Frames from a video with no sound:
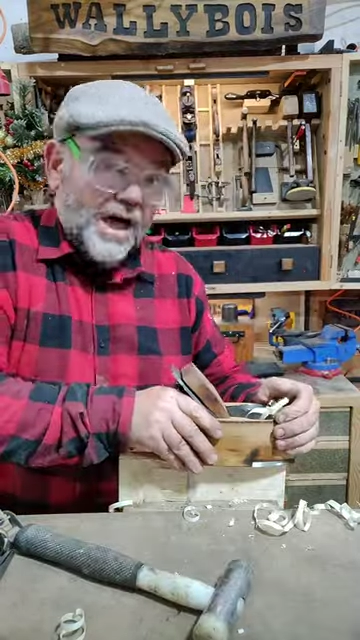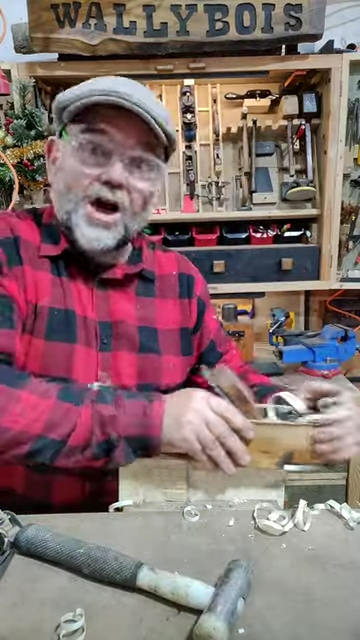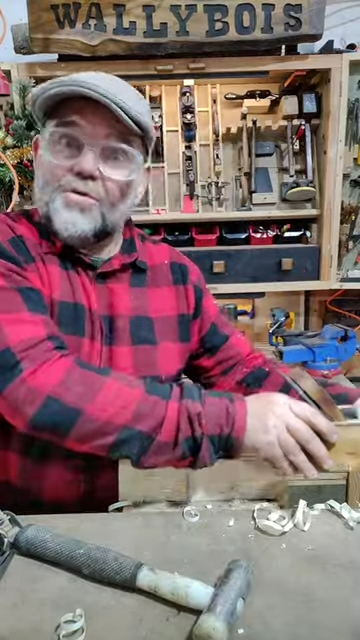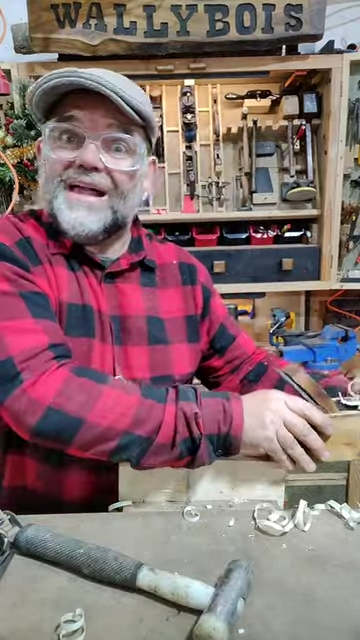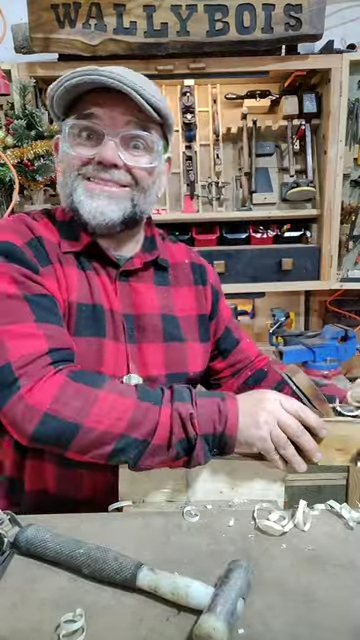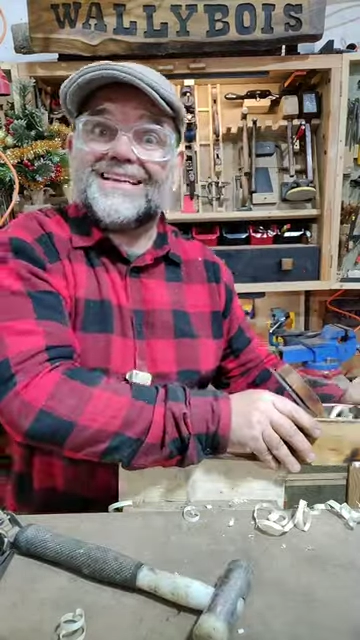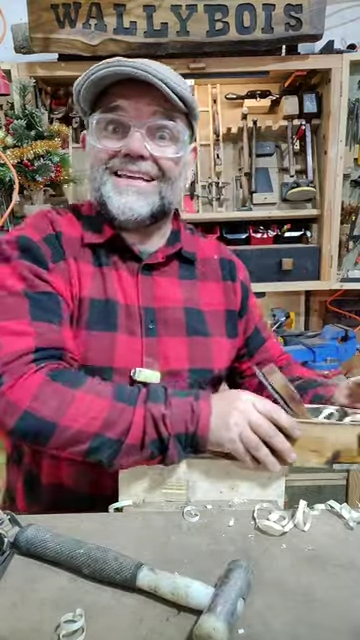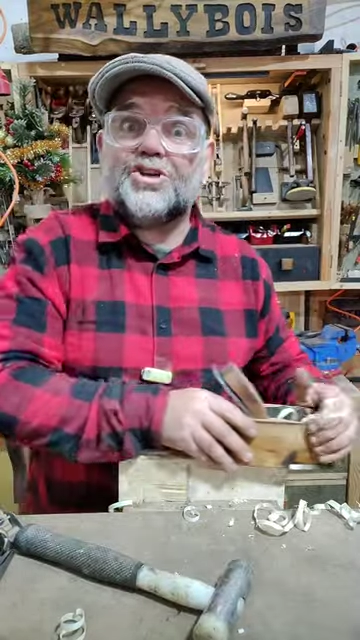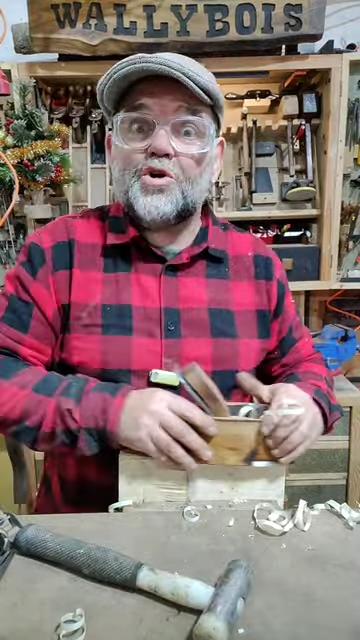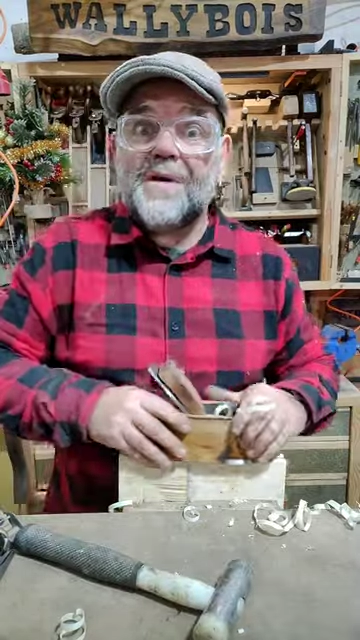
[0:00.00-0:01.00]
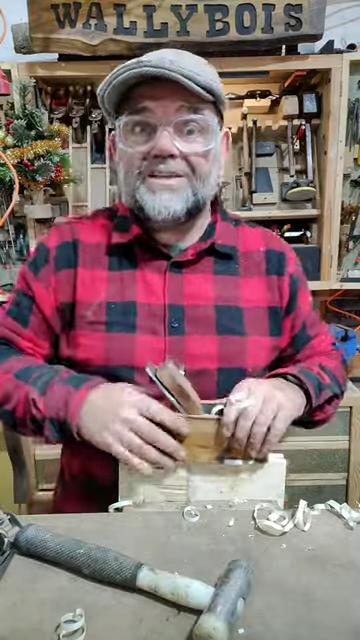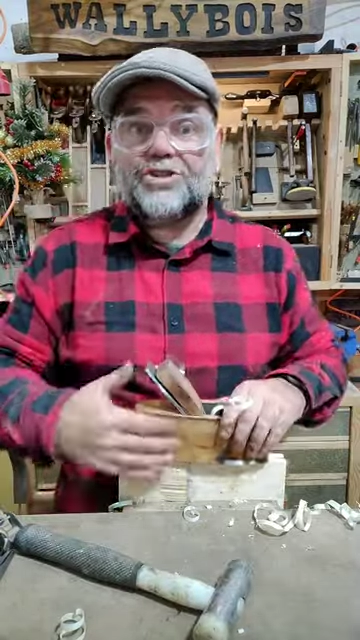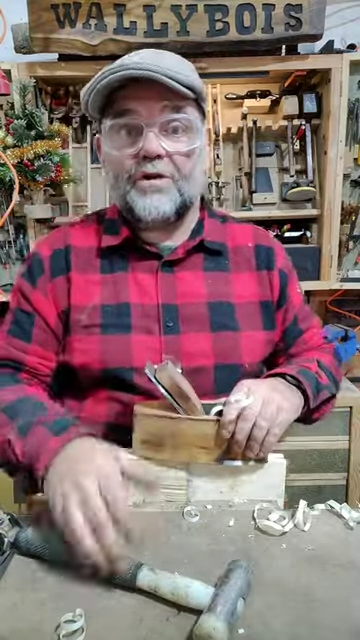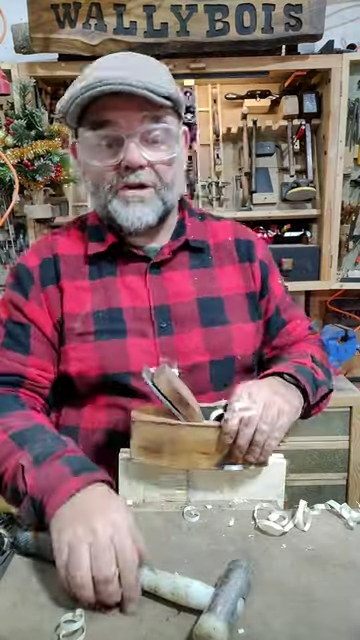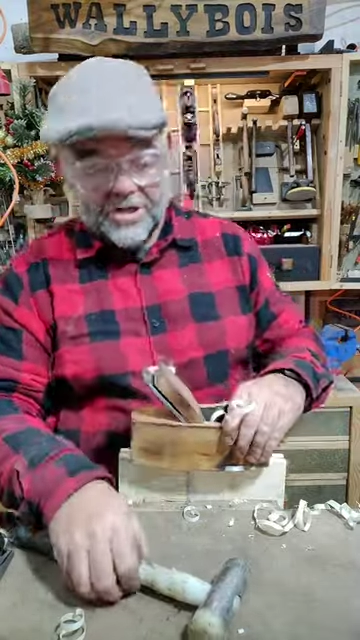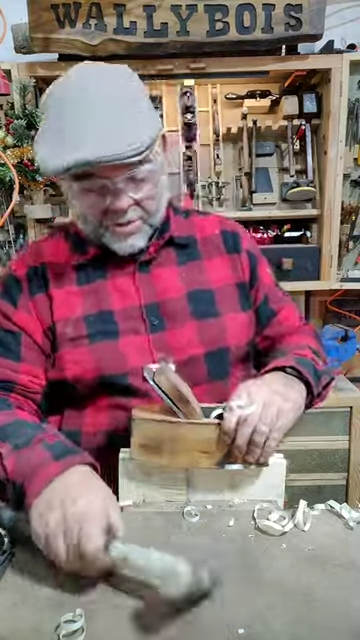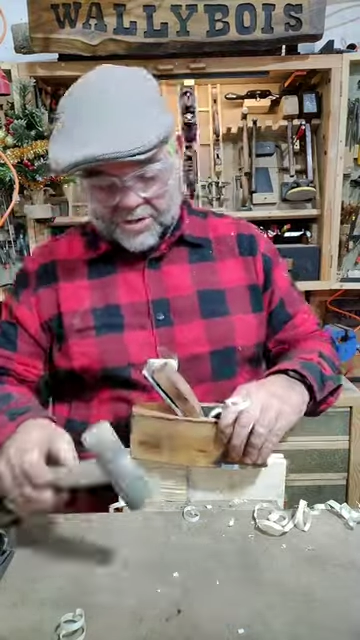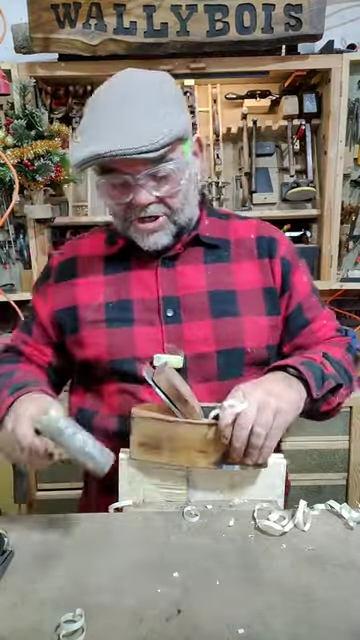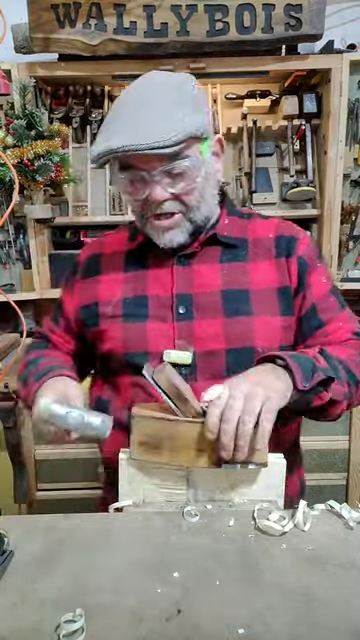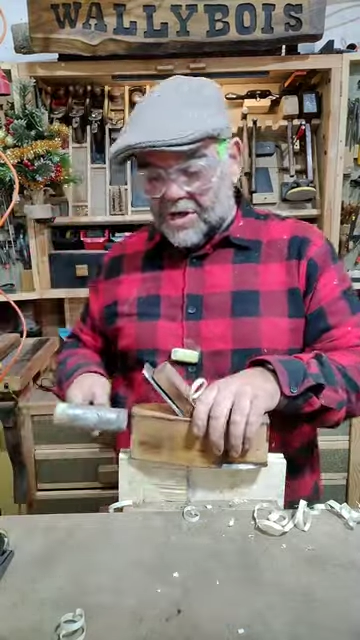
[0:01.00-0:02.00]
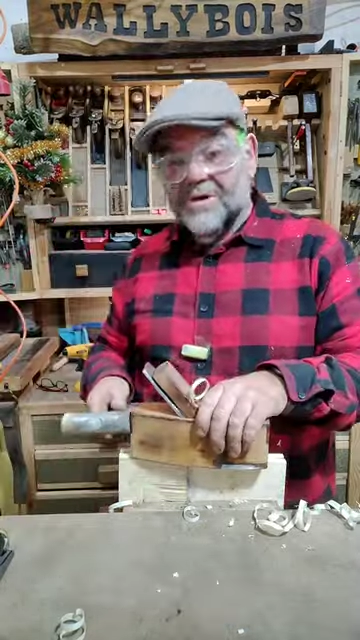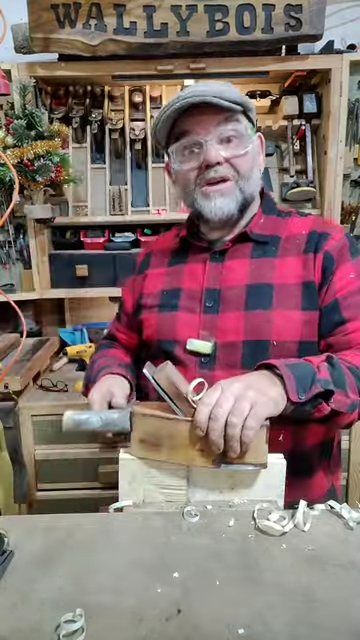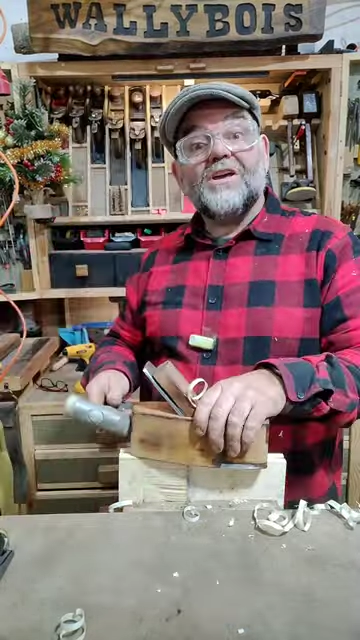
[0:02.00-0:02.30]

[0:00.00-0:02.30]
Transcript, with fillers: go. Oh no, it's taking too much off. So what do you do?